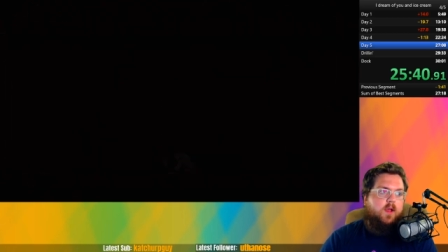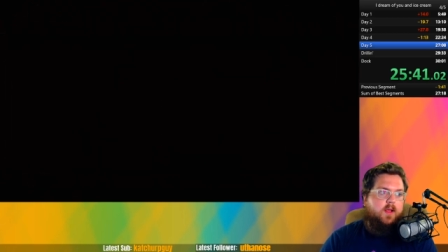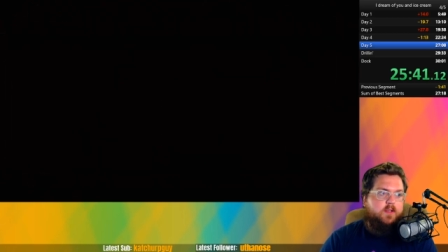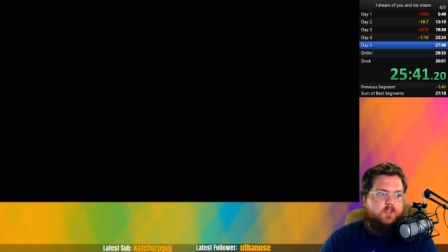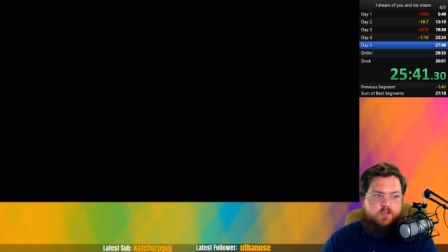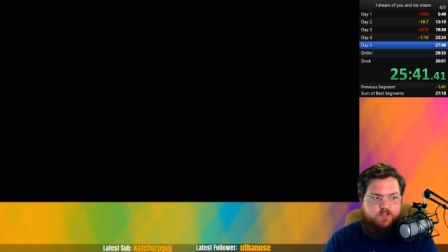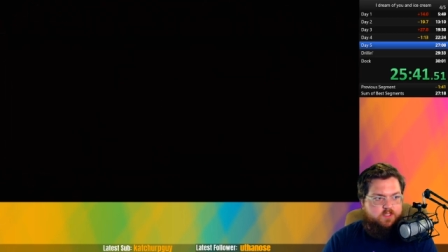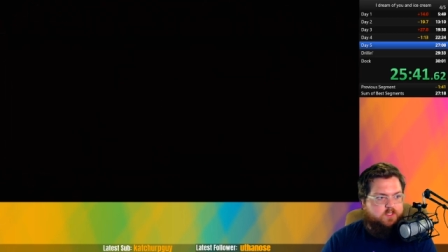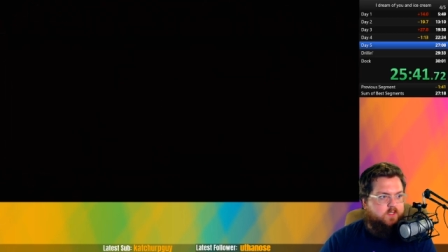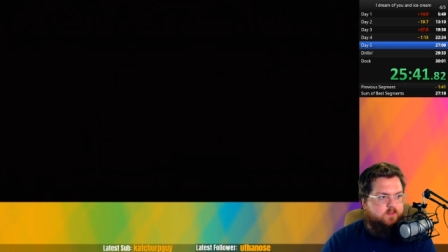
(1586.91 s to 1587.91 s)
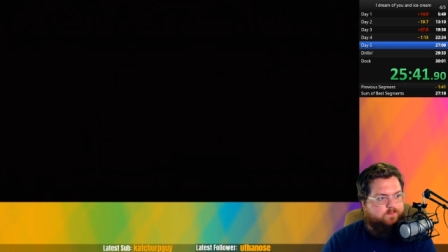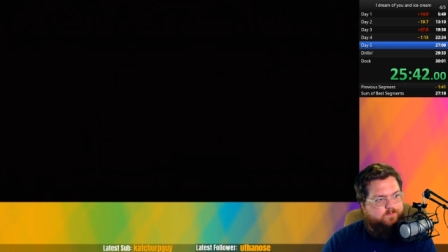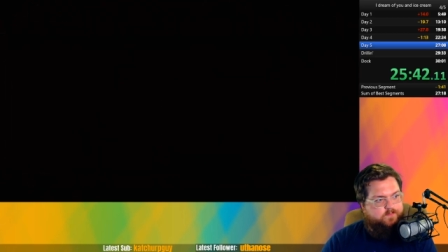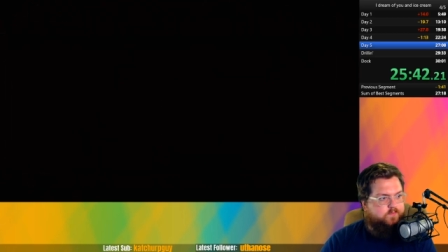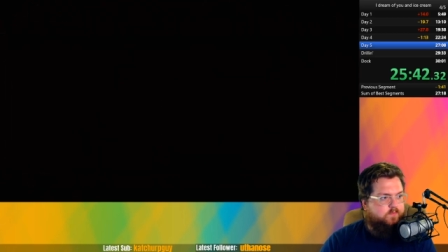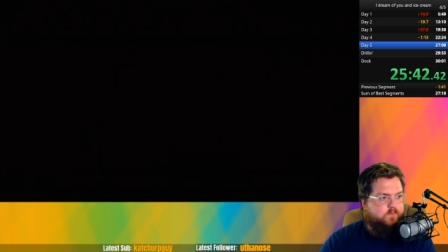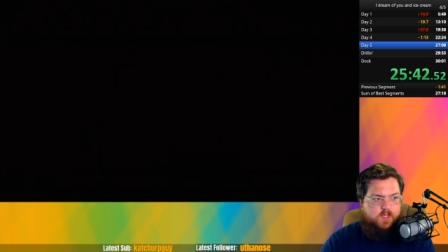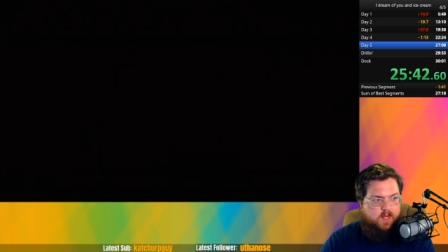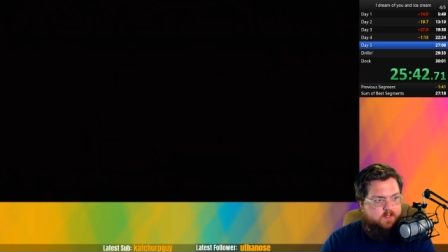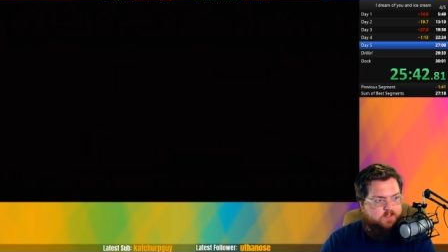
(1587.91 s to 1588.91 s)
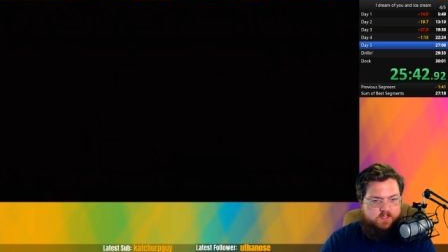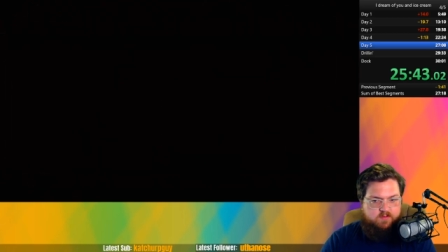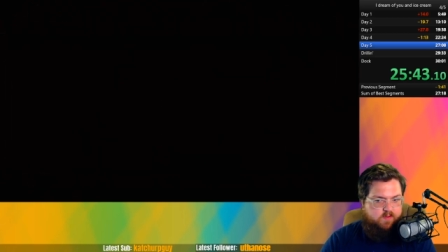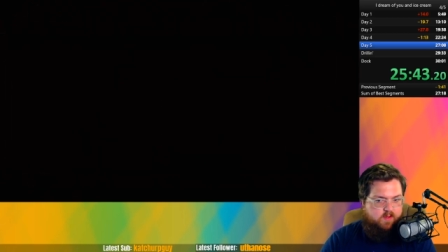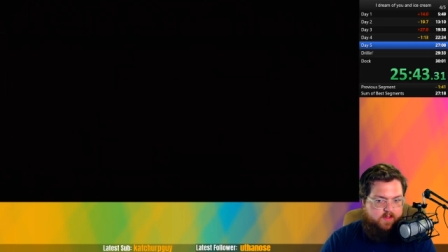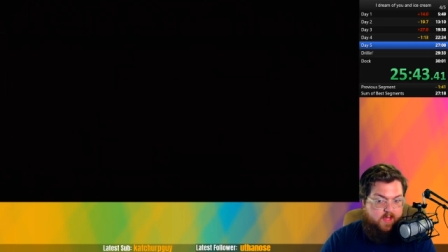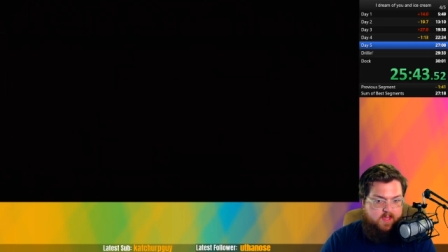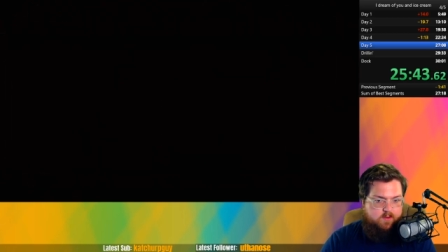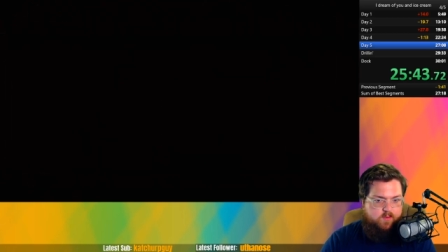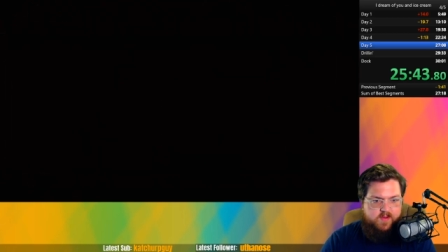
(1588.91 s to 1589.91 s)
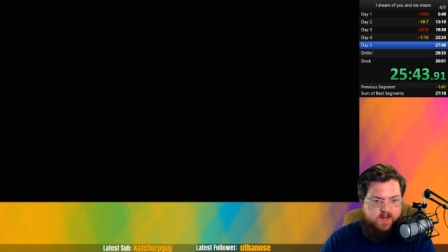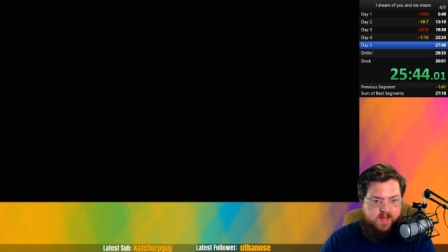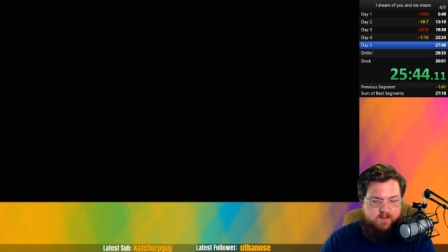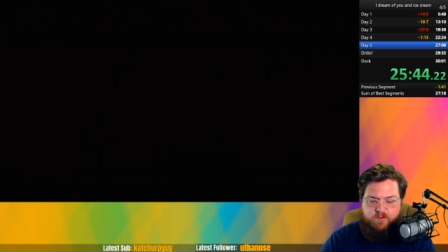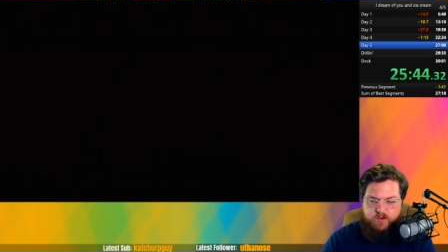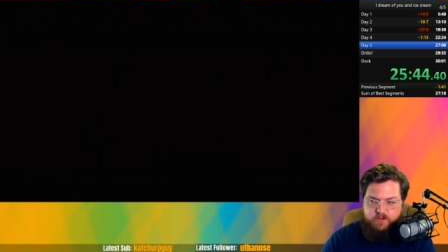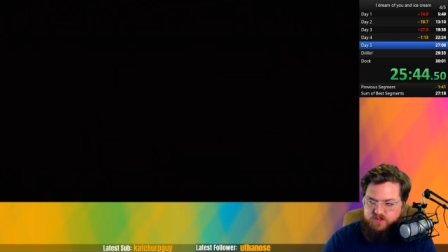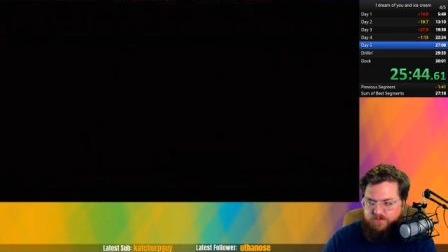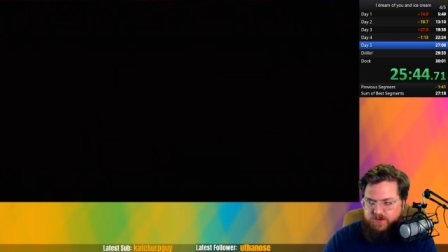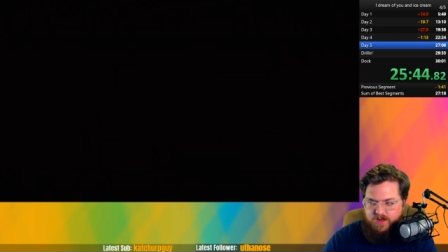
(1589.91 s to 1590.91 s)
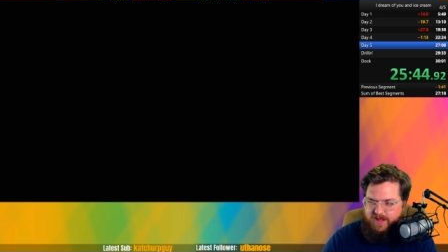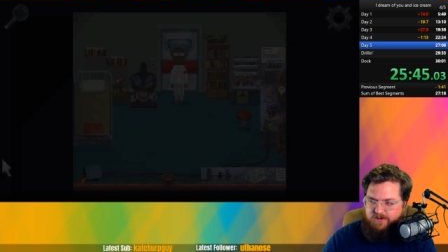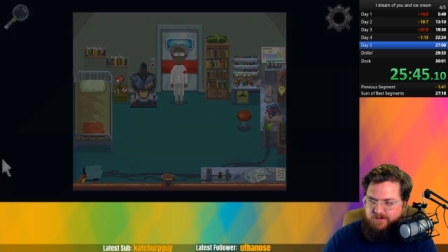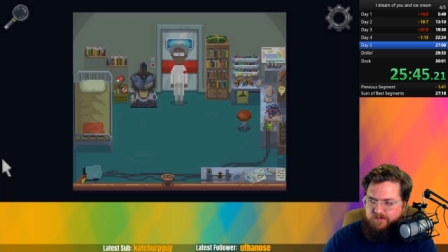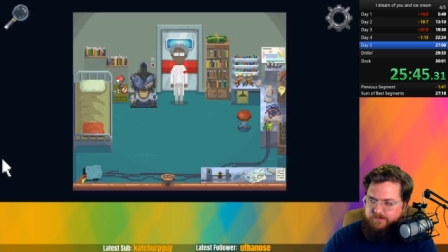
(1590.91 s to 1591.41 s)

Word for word: I assume just to kind of signify, like, hey, we've got an item for you something. I don't know.